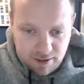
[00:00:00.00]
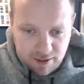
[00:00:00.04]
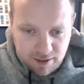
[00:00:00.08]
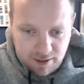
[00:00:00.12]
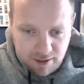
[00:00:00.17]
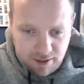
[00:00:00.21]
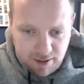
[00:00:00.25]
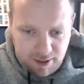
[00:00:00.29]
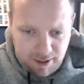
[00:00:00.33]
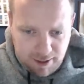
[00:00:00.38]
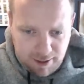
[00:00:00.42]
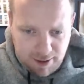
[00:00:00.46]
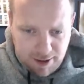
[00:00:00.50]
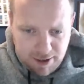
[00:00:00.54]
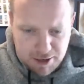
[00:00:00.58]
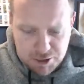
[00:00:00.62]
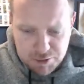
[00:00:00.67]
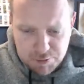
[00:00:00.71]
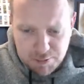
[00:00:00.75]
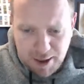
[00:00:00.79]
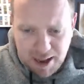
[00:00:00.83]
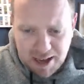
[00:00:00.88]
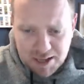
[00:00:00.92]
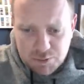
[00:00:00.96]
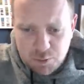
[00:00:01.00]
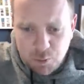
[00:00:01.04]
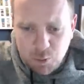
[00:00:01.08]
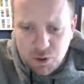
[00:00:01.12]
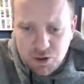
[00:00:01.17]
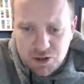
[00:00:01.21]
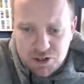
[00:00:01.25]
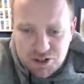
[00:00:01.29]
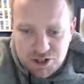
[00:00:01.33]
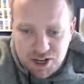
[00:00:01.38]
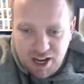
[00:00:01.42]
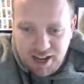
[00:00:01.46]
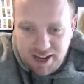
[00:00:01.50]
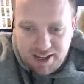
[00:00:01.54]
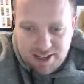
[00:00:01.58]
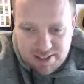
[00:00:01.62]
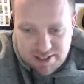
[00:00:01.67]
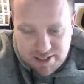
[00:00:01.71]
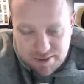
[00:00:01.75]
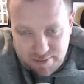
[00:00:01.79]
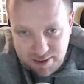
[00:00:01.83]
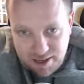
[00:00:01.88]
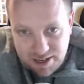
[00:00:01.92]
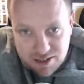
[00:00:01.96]
I use
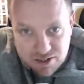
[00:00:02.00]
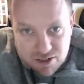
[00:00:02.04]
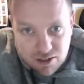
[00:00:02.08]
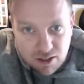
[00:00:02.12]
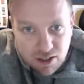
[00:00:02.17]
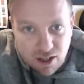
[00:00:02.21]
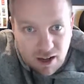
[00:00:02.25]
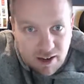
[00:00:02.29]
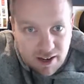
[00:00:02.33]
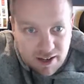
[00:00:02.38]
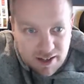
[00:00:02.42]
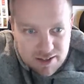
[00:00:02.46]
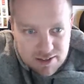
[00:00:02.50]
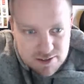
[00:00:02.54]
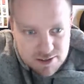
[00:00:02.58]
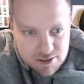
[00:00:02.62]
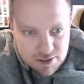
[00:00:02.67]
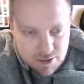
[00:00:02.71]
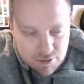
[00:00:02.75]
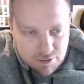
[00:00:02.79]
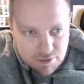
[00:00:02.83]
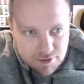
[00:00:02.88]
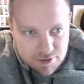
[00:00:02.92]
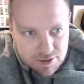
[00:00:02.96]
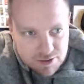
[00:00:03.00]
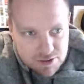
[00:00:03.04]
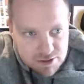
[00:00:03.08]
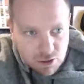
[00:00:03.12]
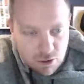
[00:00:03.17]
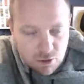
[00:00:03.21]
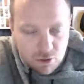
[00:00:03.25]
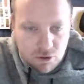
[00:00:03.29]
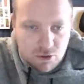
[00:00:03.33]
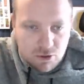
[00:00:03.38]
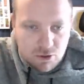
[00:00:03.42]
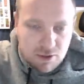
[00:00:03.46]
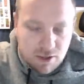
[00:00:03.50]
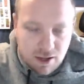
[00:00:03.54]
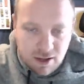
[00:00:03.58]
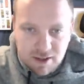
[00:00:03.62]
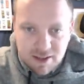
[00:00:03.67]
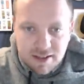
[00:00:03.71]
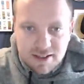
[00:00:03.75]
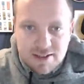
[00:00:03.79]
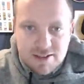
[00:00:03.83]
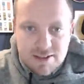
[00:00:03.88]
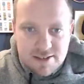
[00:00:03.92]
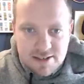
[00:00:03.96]
Passport.js to manage the login. So there's a whole
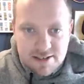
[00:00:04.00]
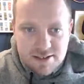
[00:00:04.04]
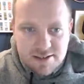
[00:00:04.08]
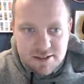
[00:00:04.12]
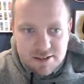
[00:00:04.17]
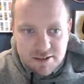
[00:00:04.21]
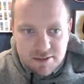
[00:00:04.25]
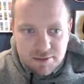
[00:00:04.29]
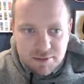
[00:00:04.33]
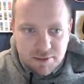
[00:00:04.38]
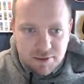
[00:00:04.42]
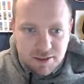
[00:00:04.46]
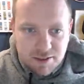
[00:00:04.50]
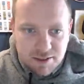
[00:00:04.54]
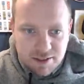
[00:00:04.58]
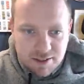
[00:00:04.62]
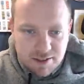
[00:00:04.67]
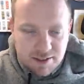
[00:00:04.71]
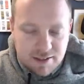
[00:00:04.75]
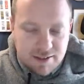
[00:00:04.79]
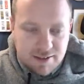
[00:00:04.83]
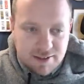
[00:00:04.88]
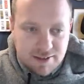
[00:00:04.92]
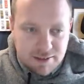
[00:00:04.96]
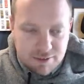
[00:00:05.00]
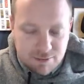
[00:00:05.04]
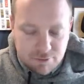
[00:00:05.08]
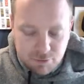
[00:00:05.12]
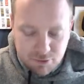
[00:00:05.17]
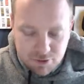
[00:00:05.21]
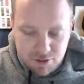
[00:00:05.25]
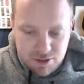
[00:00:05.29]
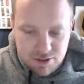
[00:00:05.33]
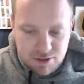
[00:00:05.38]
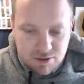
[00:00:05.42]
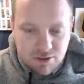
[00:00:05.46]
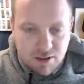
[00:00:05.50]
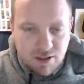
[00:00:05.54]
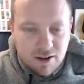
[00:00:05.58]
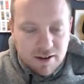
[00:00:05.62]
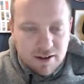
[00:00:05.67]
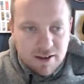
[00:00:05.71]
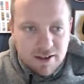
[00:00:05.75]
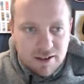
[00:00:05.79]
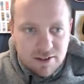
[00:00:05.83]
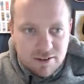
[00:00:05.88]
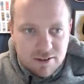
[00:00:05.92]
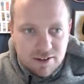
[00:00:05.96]
login system, and once you
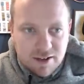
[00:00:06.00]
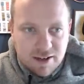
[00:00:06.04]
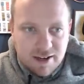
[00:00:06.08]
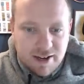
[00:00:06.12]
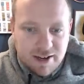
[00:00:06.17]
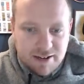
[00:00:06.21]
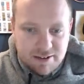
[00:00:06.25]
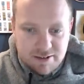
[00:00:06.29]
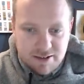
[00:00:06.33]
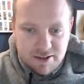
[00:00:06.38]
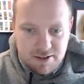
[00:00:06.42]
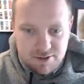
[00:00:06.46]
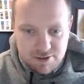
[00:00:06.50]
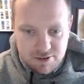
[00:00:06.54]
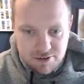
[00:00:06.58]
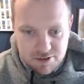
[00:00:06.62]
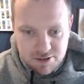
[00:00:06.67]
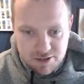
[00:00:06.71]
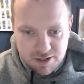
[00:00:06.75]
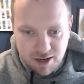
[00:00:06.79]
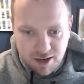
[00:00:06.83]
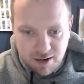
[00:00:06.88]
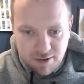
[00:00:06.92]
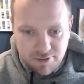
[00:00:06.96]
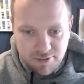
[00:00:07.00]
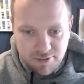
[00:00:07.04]
log in, you can access your stuff.